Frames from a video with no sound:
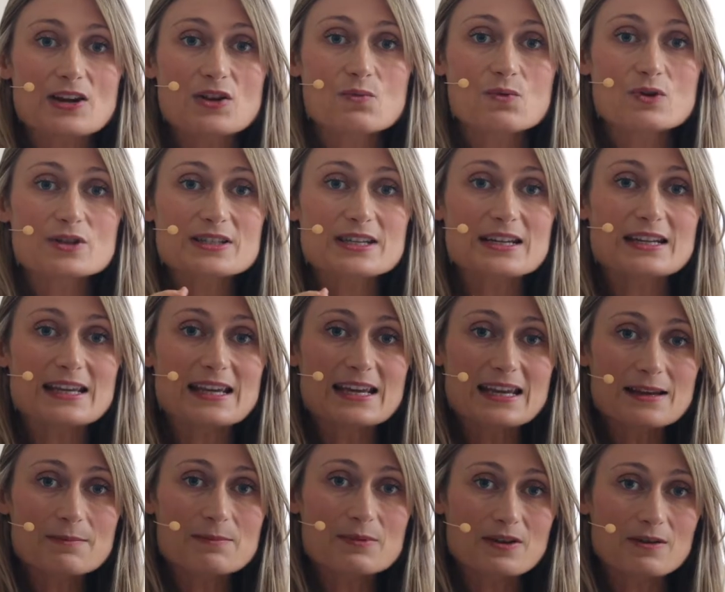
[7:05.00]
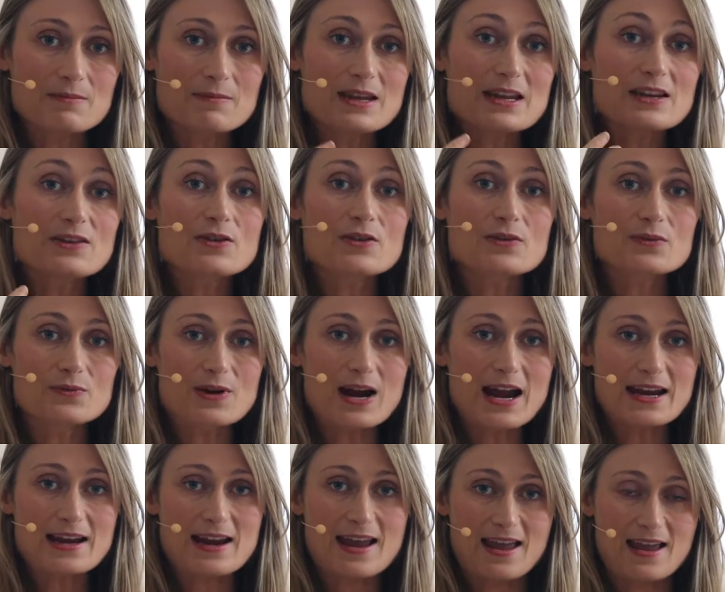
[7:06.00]
you want to keep them in your
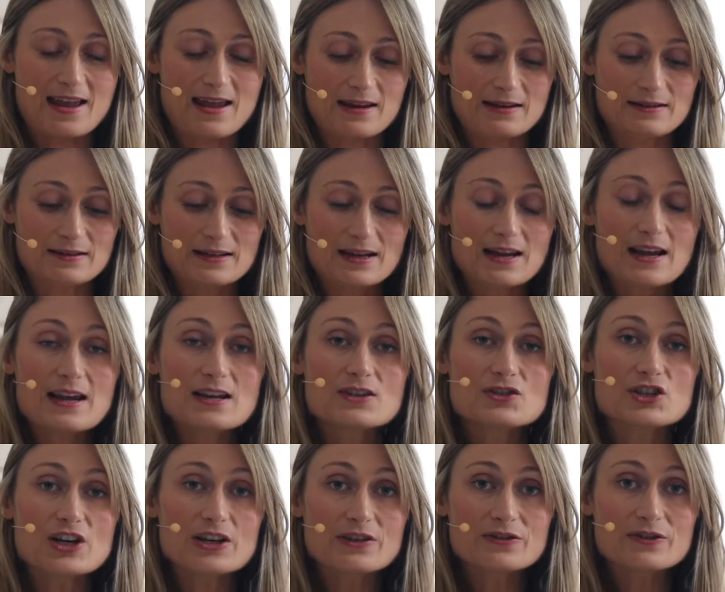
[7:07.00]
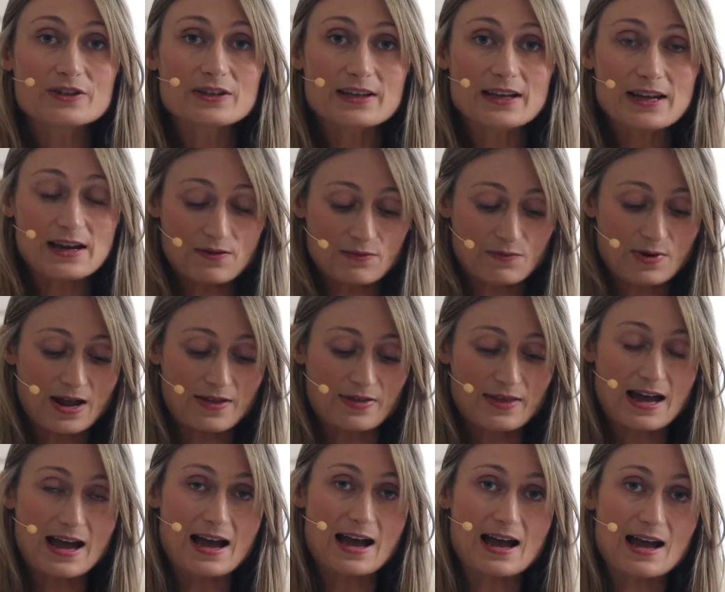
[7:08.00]
right hand, generally around
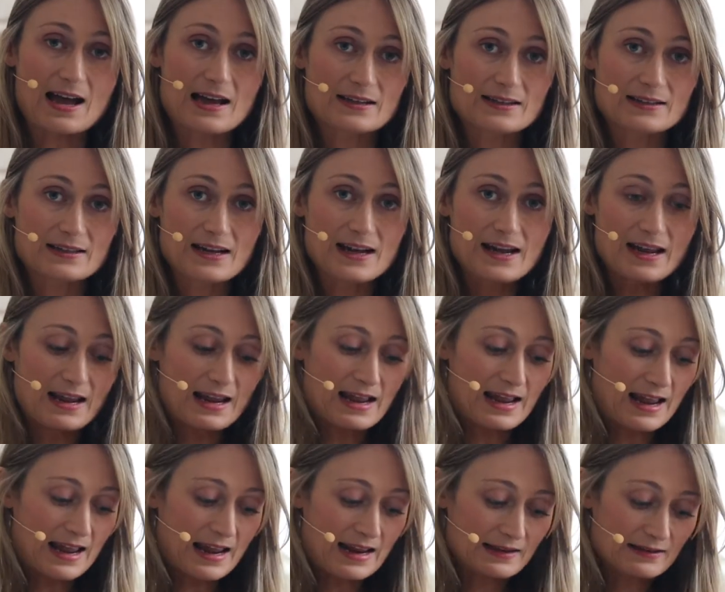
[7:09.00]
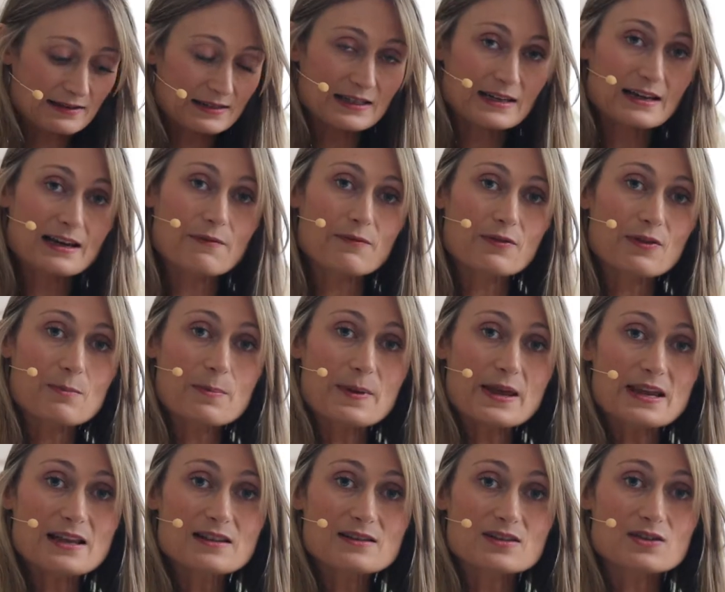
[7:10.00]
the heart. And if the
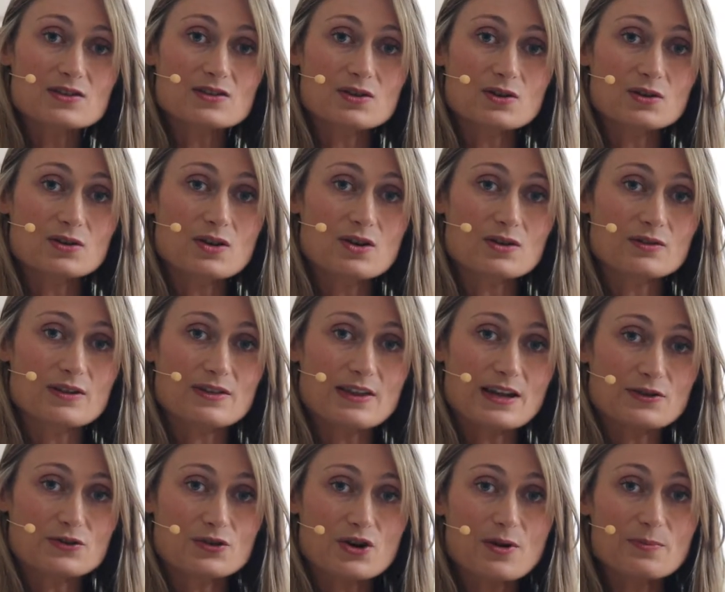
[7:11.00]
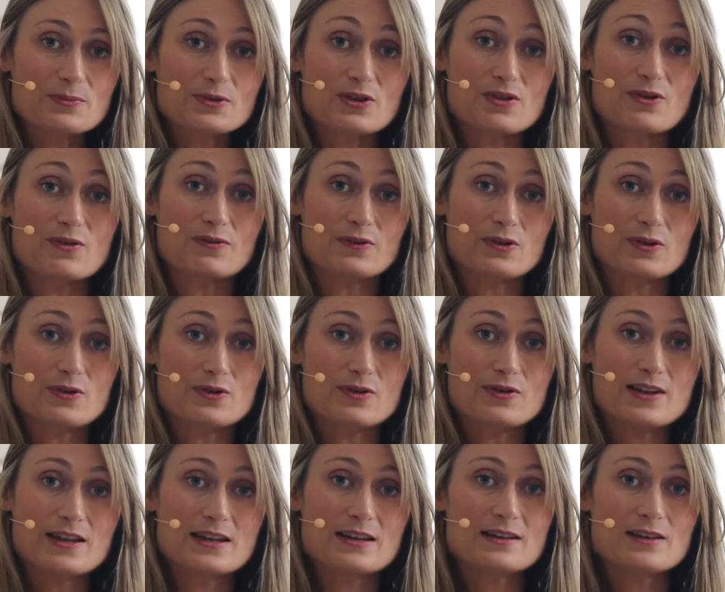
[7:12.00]
beads are so long that they drop to the floor,
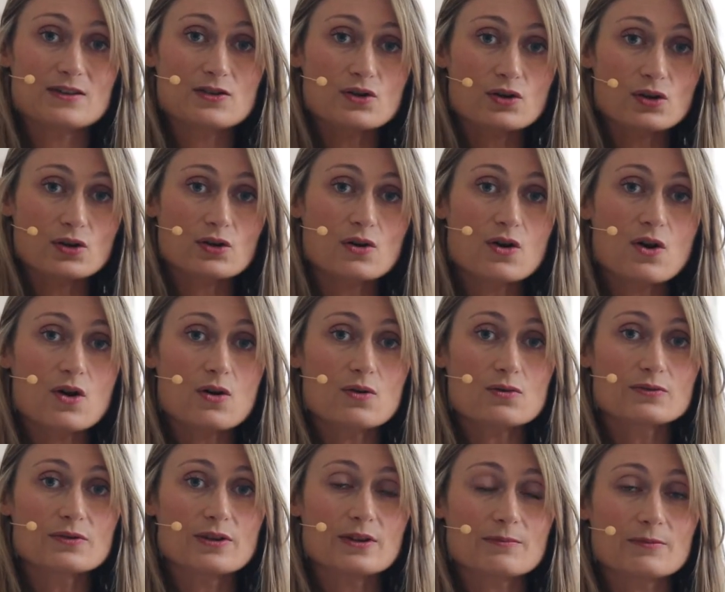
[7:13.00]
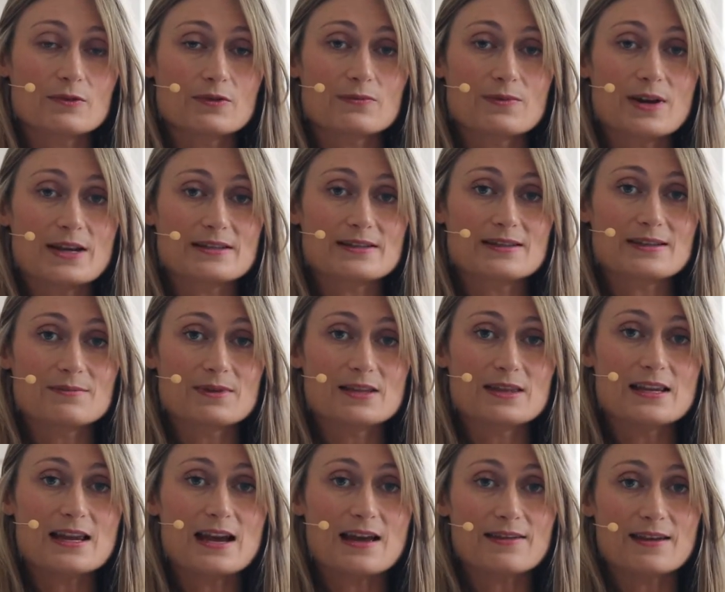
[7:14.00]
then you can hold them or rest them in
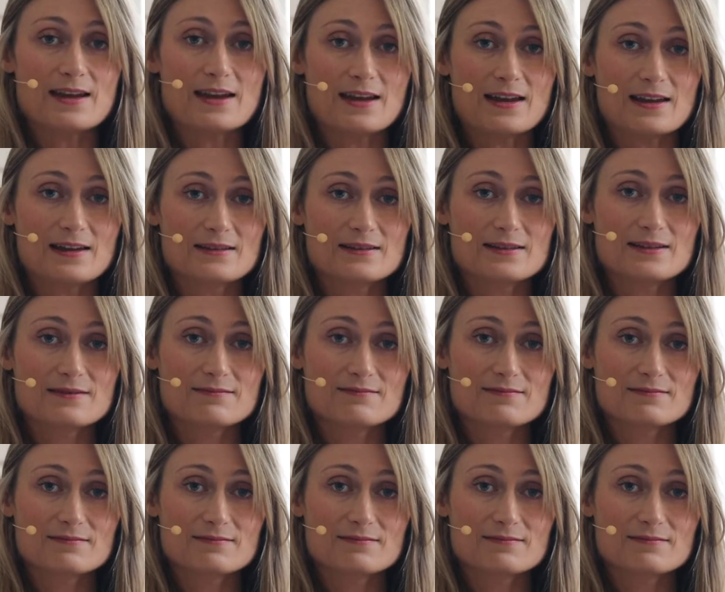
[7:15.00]
the other hand.